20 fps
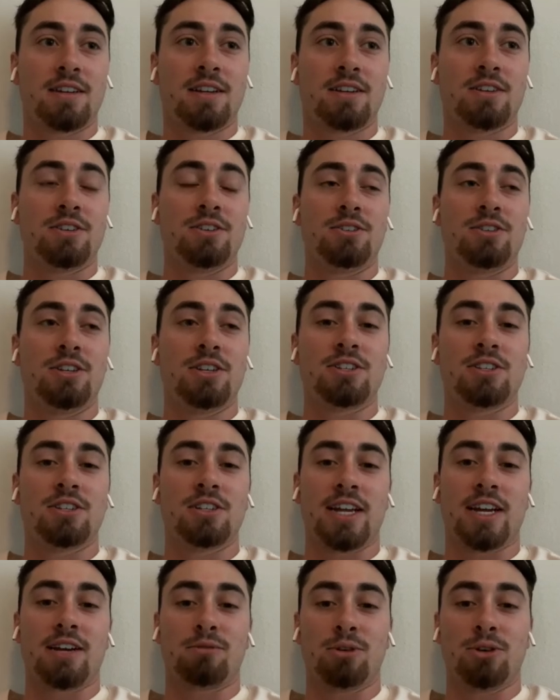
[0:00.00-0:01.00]
dude, this is
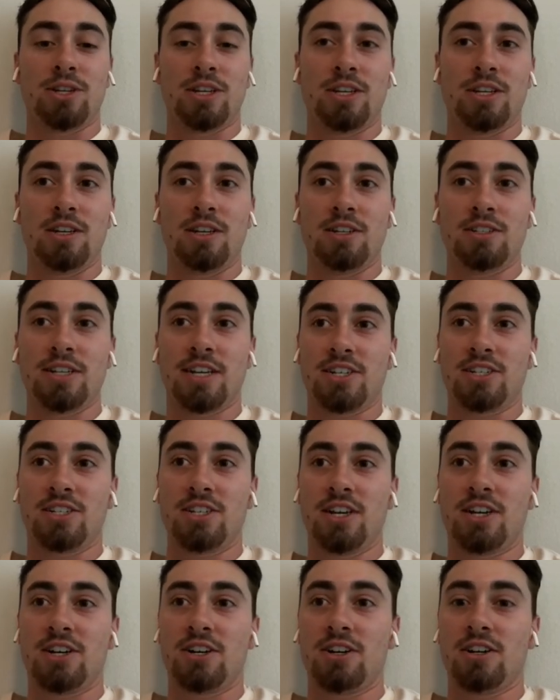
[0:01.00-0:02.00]
like really good. It's like a
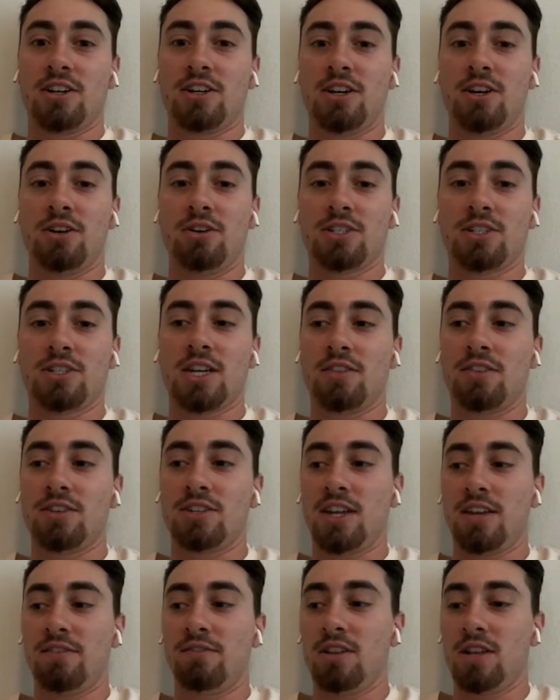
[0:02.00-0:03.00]
sinker. It's got the
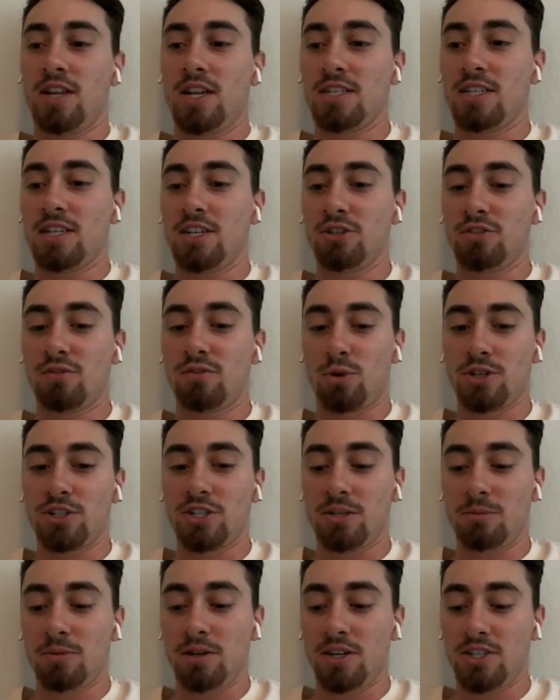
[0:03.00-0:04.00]
same velocity as a four
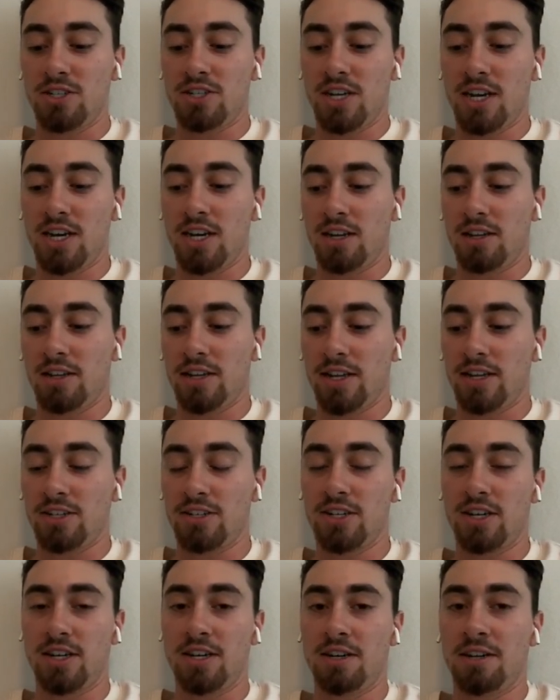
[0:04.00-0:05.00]
seam, but it's sinking like
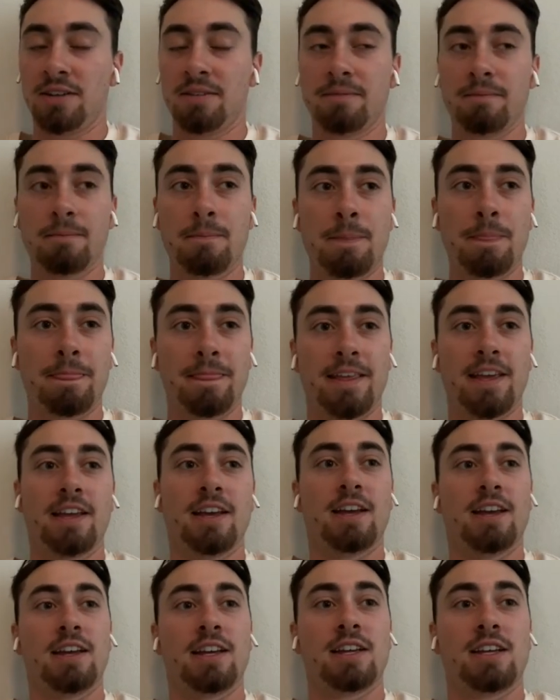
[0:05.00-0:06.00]
a ton.
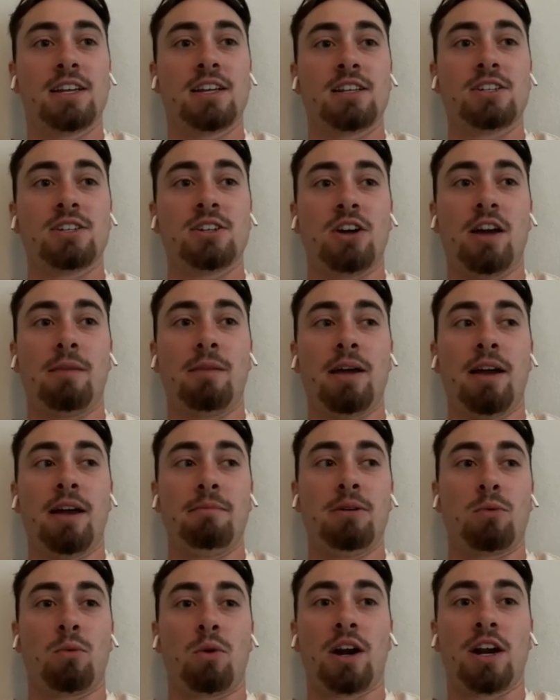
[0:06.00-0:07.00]
So
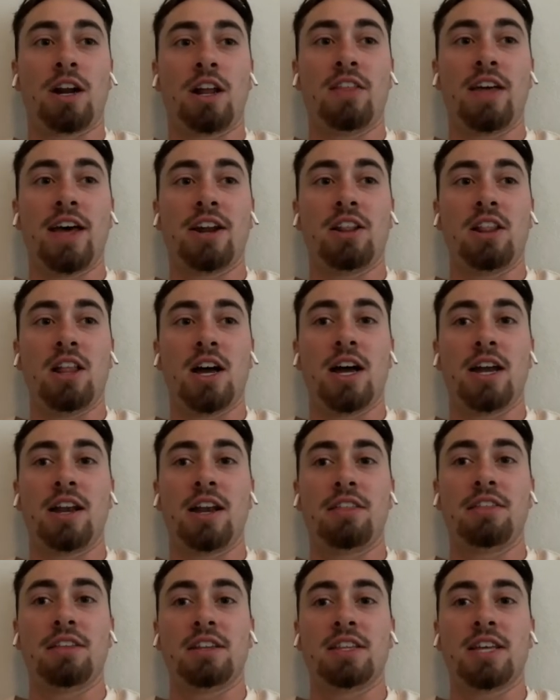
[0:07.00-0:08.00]
I've been working on that a lot,
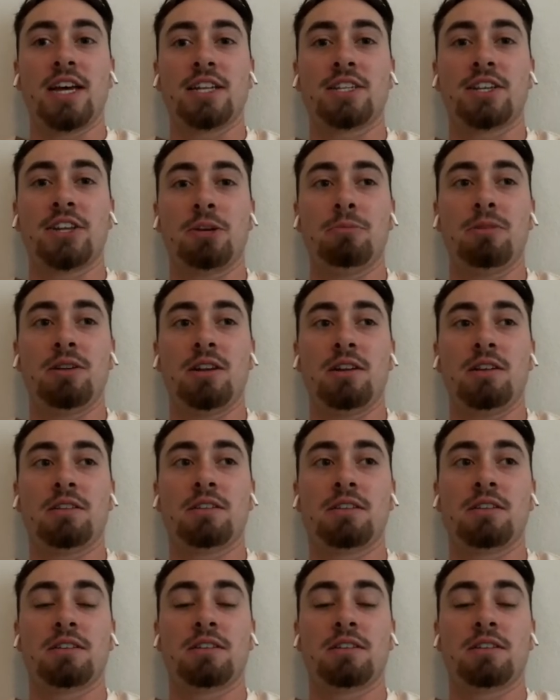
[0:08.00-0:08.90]
and I think that's going to be